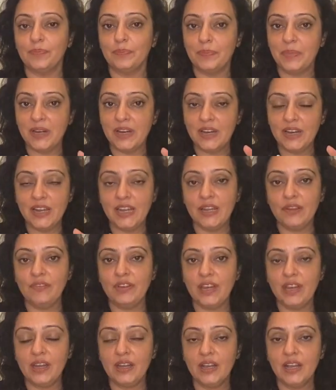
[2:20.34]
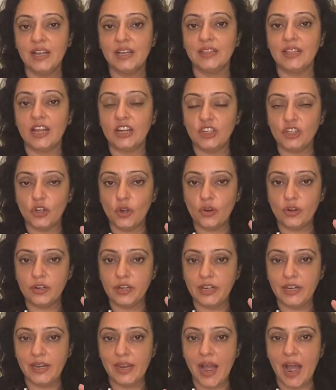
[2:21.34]
believing that your
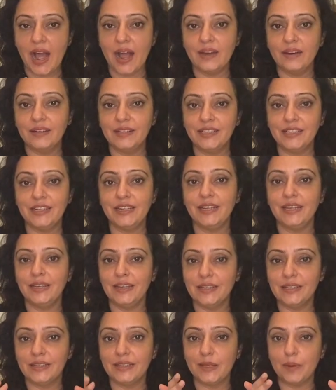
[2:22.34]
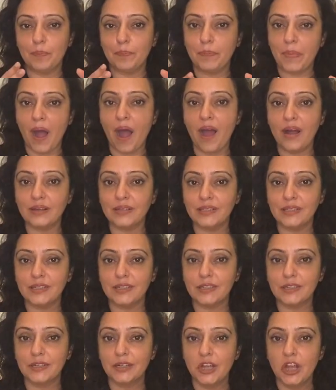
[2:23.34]
reality is the past,
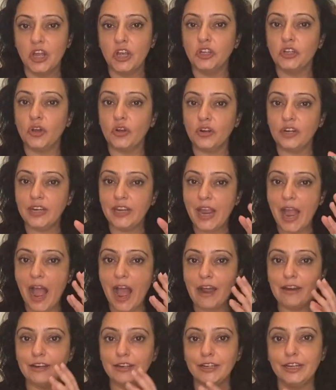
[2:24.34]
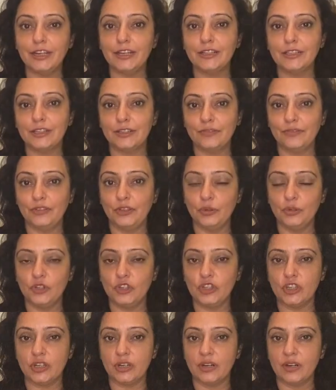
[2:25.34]
your reality is the
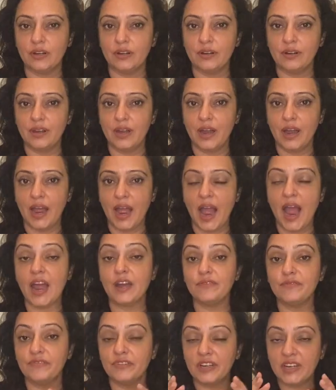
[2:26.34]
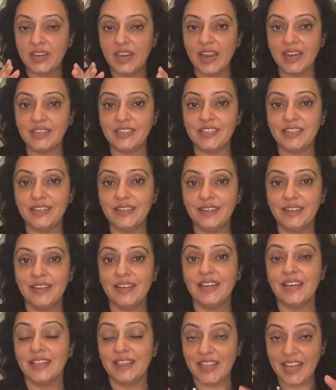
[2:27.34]
future, and forgetting
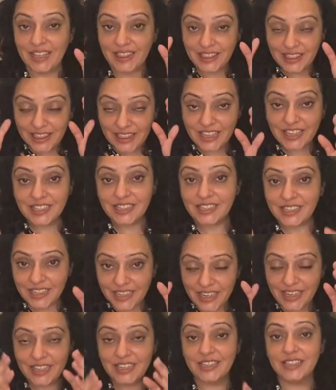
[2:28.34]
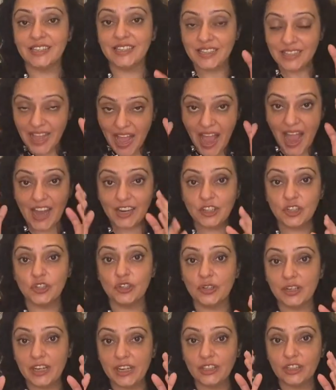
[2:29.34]
that this is
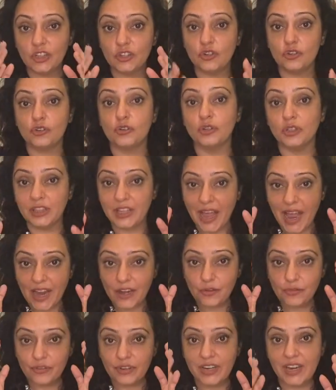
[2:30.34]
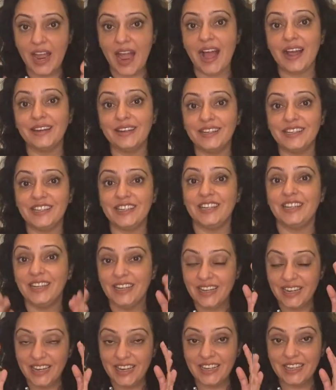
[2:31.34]
actually the truth and reality
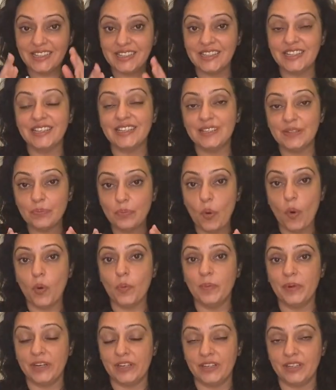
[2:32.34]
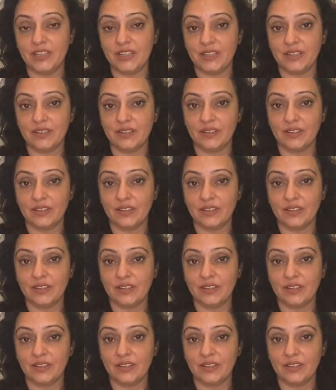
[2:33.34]
is this moment.